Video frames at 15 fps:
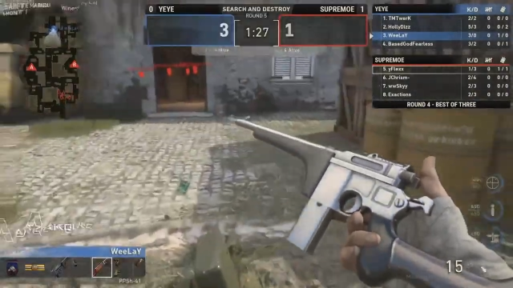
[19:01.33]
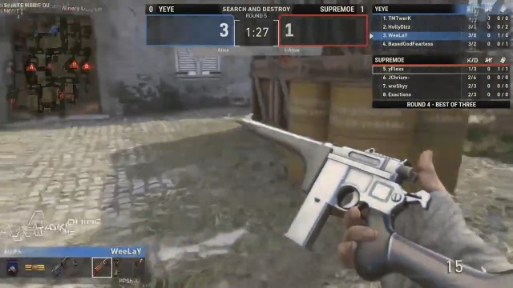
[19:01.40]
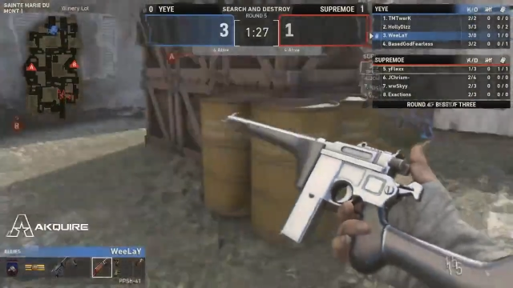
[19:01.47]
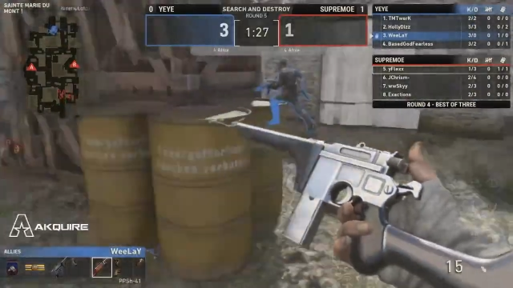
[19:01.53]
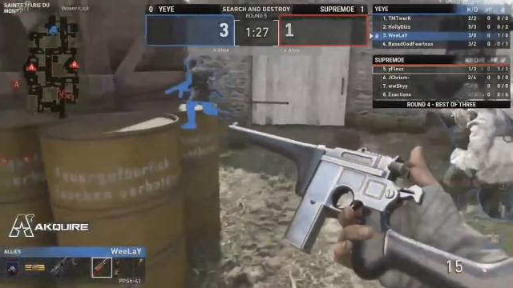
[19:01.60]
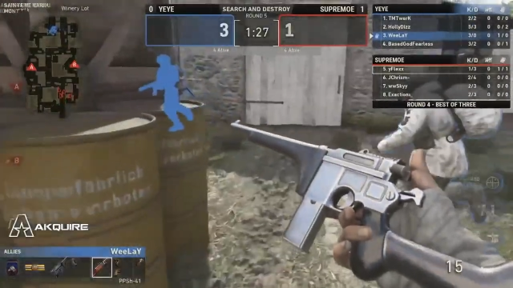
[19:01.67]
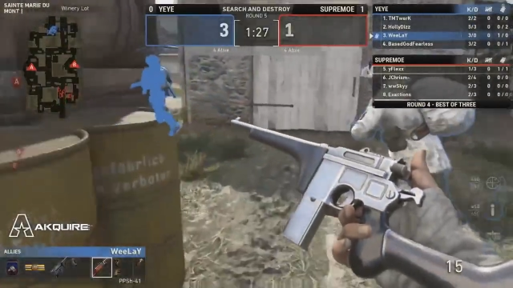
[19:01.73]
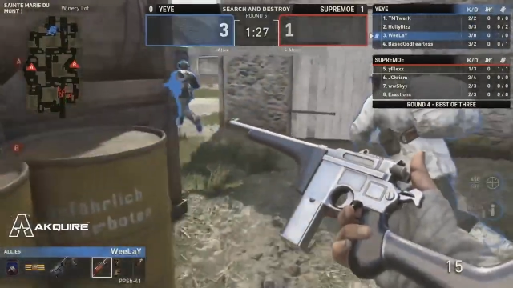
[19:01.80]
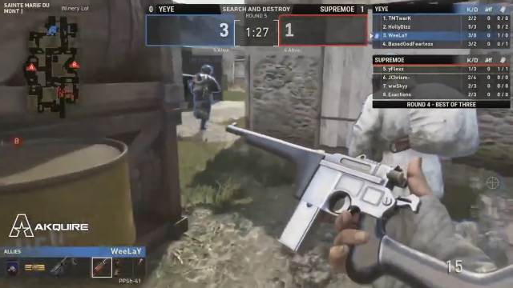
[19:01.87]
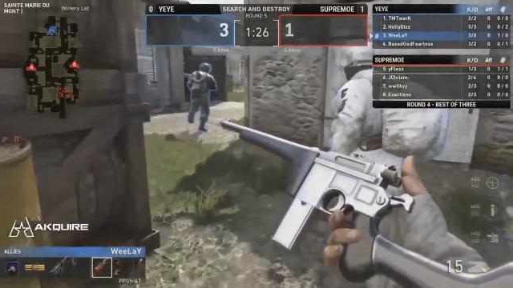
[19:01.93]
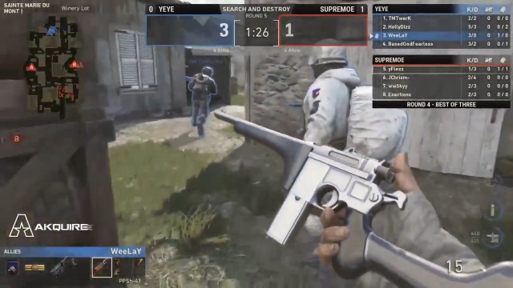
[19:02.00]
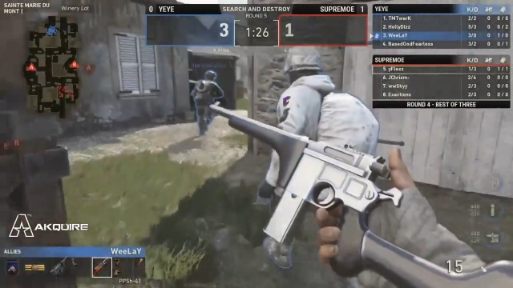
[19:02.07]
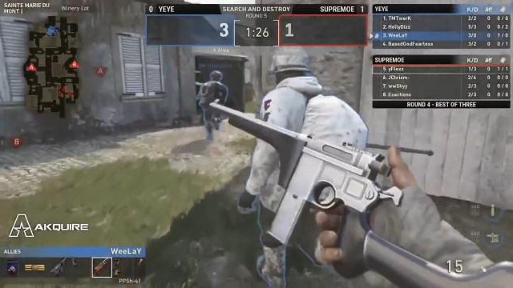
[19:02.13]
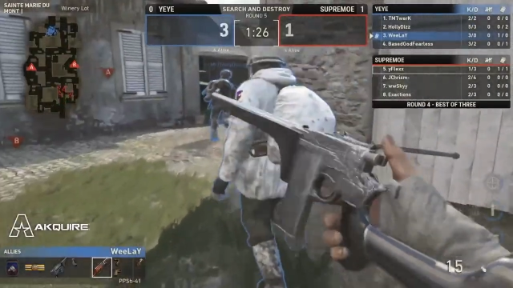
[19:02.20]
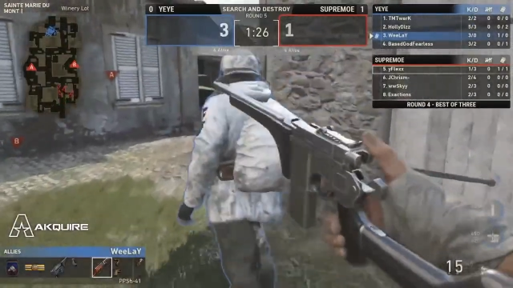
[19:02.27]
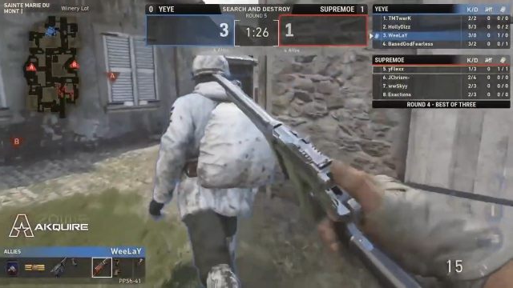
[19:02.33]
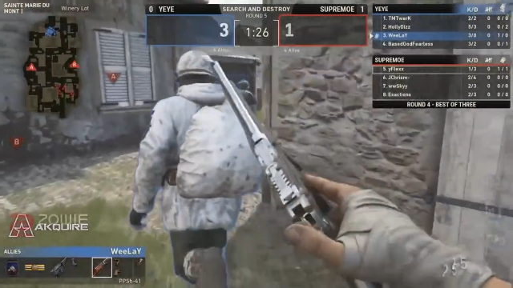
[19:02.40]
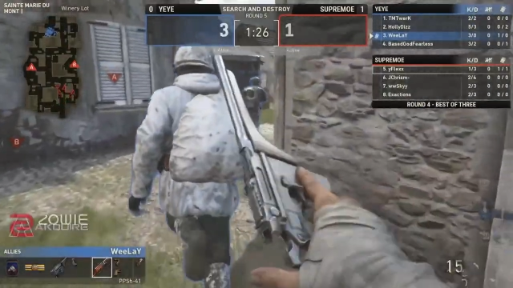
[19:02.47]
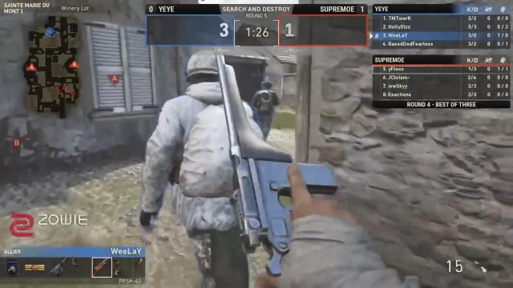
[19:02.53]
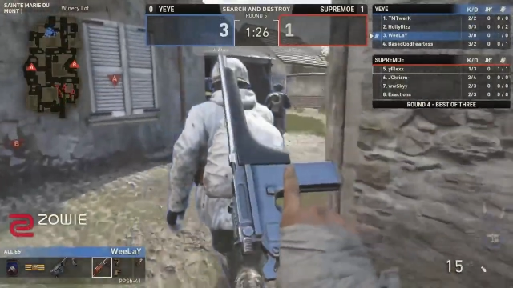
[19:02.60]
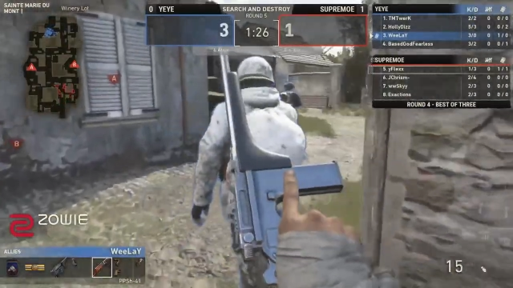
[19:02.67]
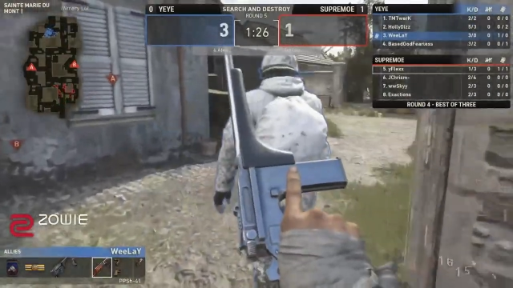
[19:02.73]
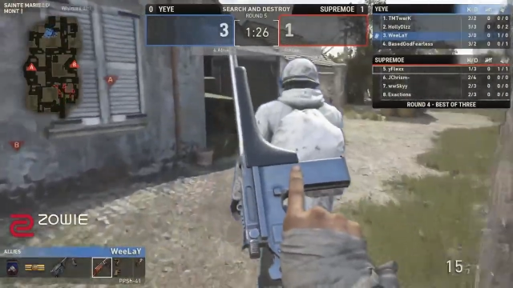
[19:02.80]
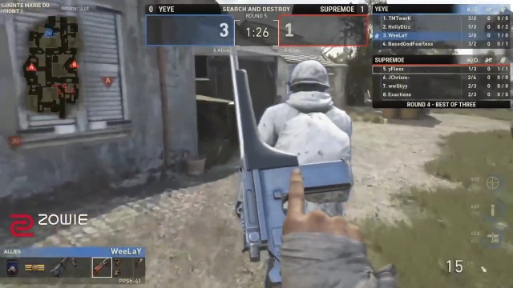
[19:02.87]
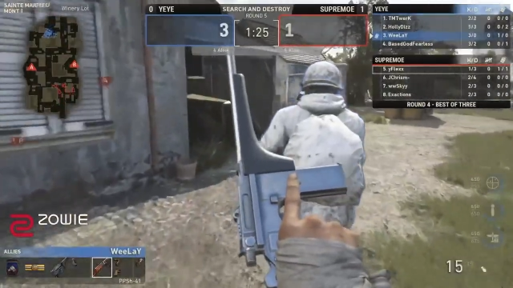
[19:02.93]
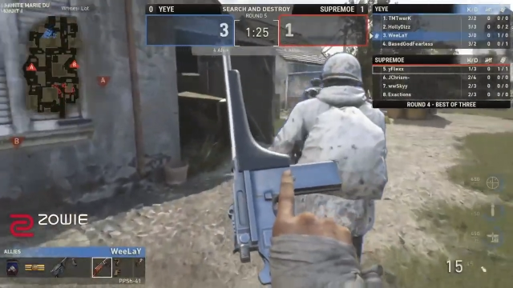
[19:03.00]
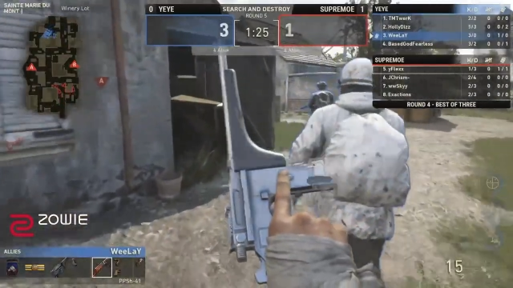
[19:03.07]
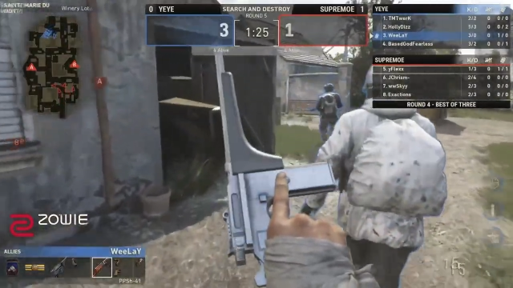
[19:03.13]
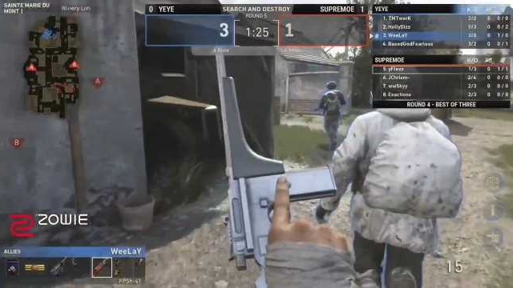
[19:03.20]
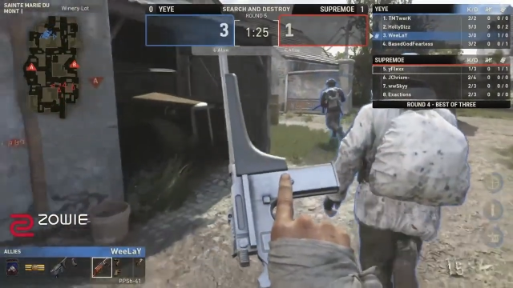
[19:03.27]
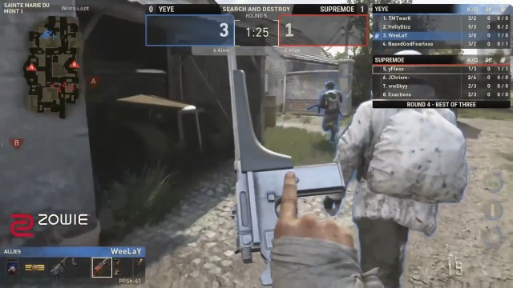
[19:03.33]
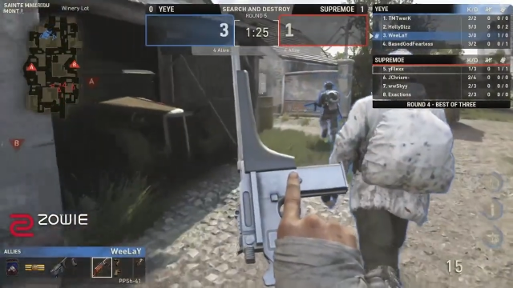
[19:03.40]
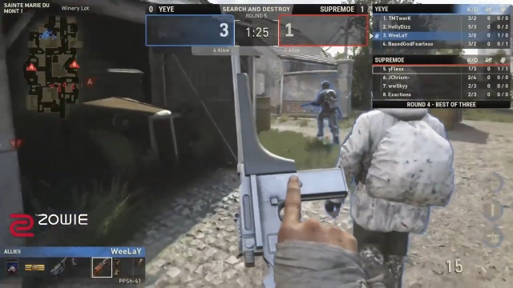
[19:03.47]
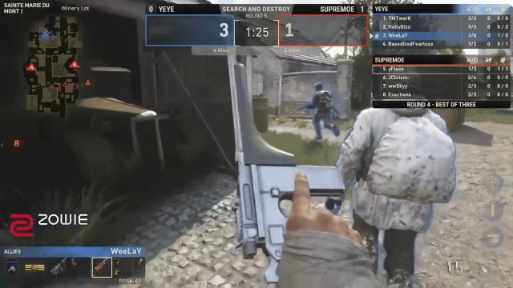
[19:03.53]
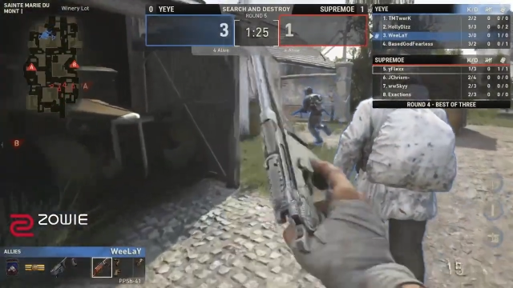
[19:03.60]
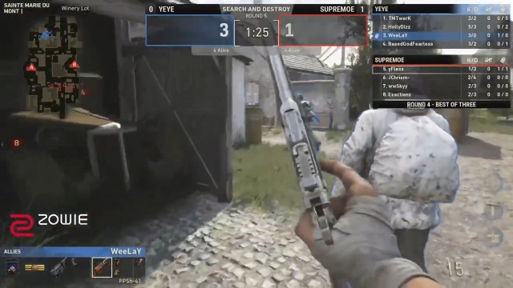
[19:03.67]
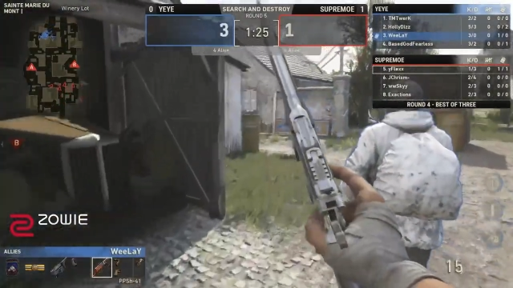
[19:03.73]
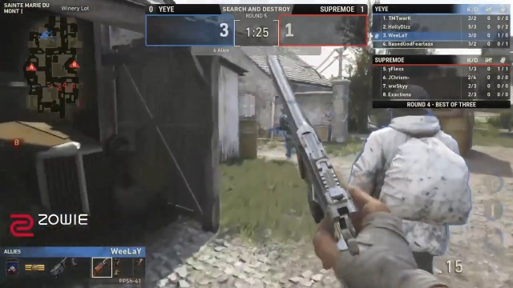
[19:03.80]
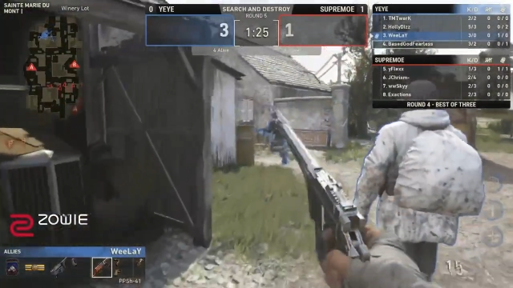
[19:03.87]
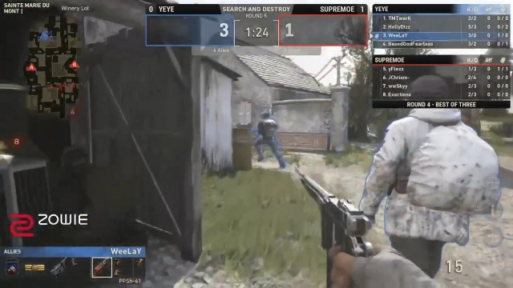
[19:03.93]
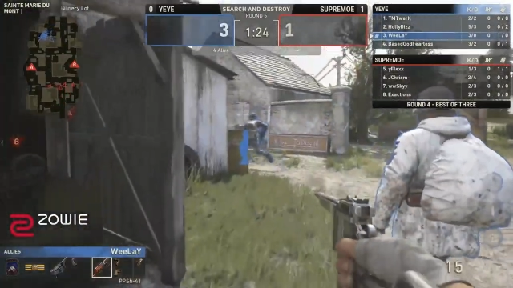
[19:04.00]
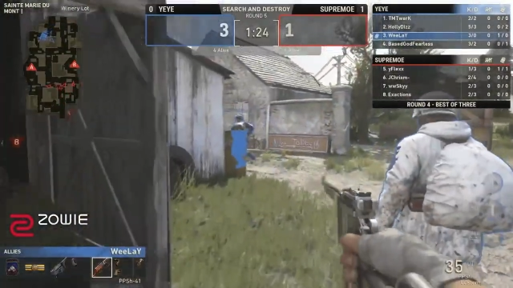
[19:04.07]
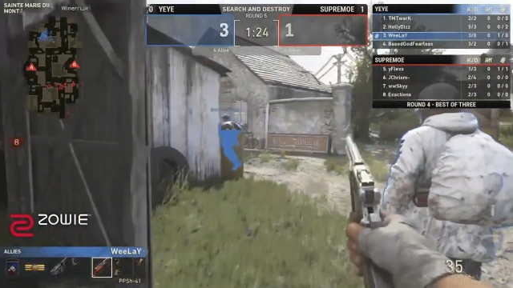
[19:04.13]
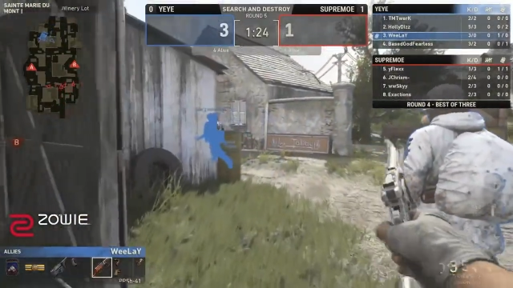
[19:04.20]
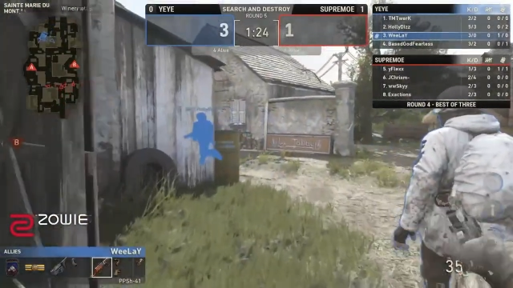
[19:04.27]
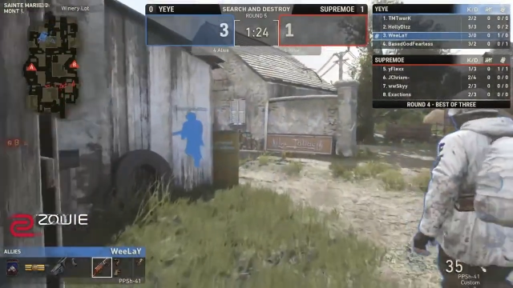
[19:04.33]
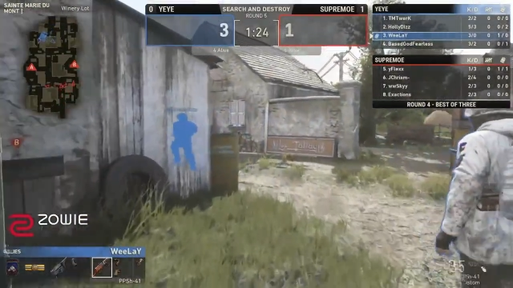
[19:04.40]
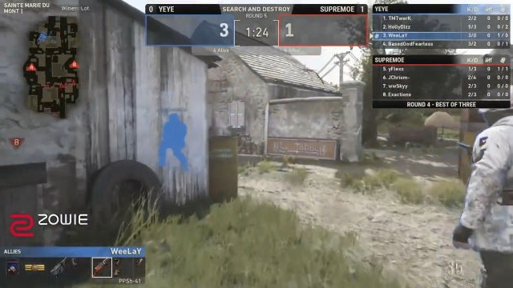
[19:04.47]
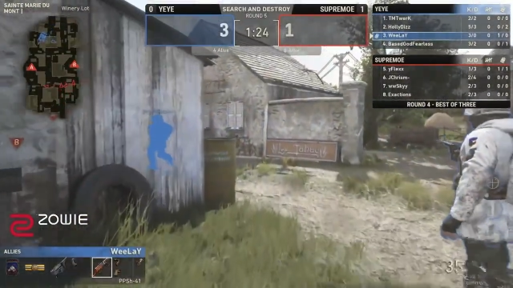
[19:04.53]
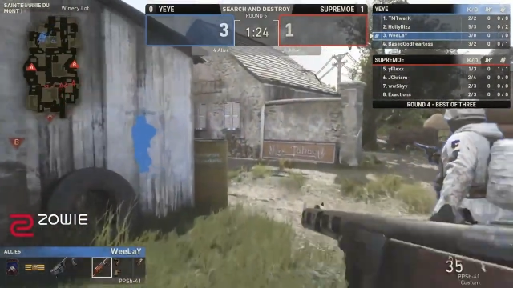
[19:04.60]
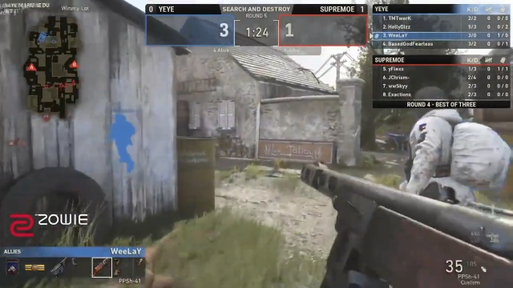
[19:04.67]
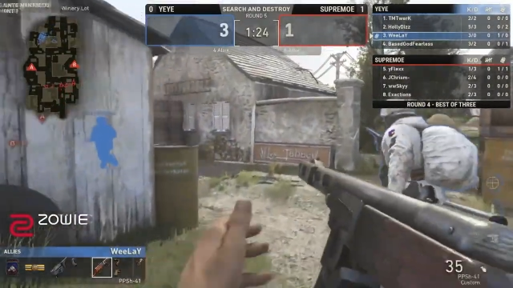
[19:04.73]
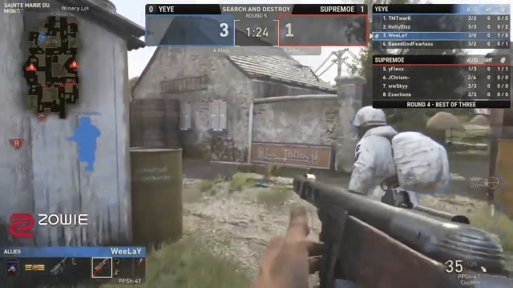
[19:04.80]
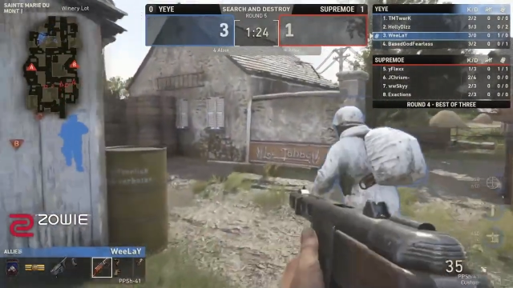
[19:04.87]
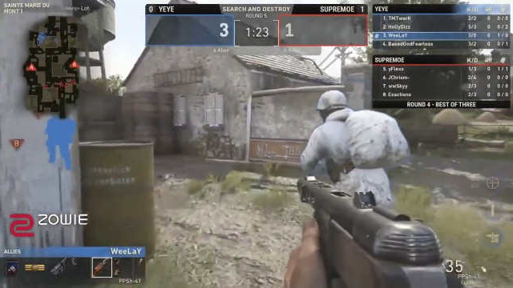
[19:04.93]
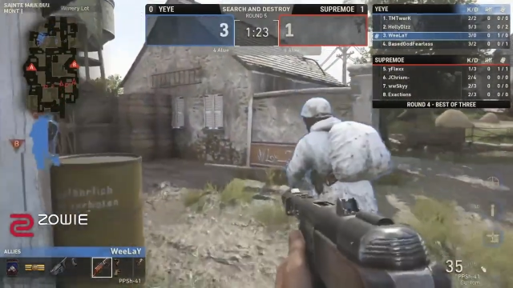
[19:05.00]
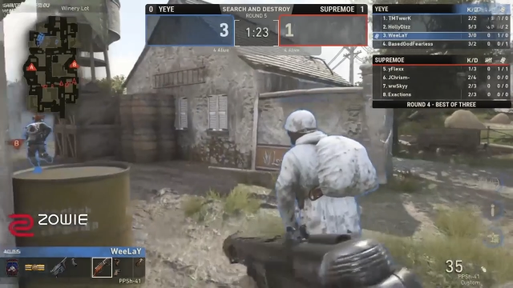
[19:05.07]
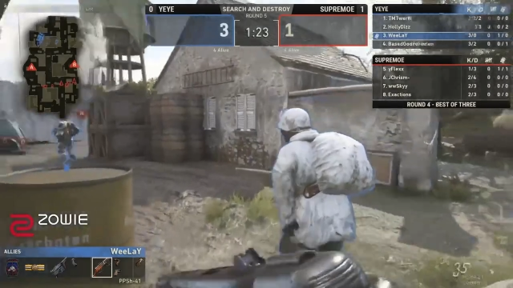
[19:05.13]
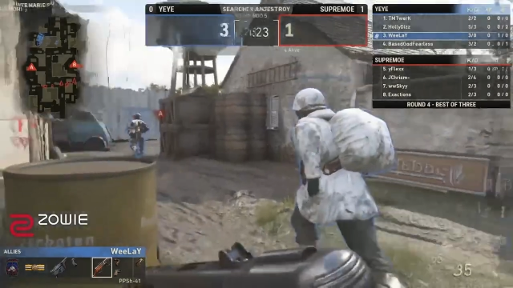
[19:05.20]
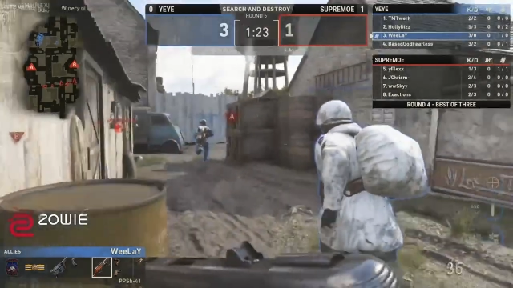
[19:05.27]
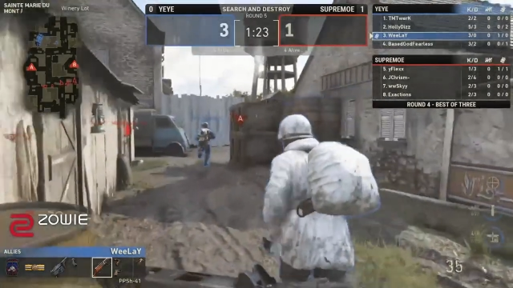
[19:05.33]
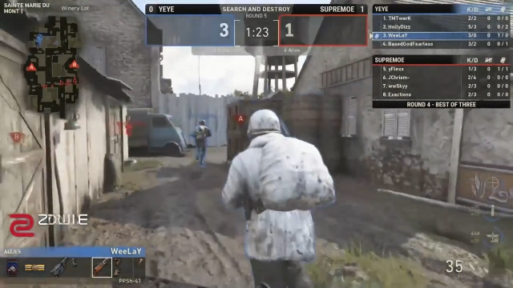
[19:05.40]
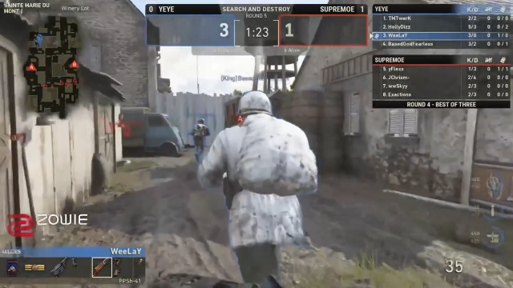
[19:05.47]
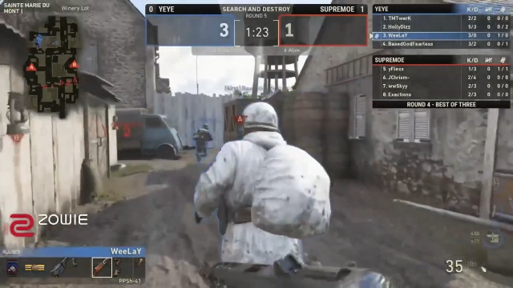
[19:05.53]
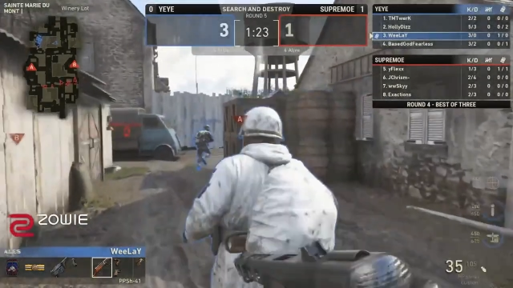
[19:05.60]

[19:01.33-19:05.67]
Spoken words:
No face is visible, so there are no lips to read.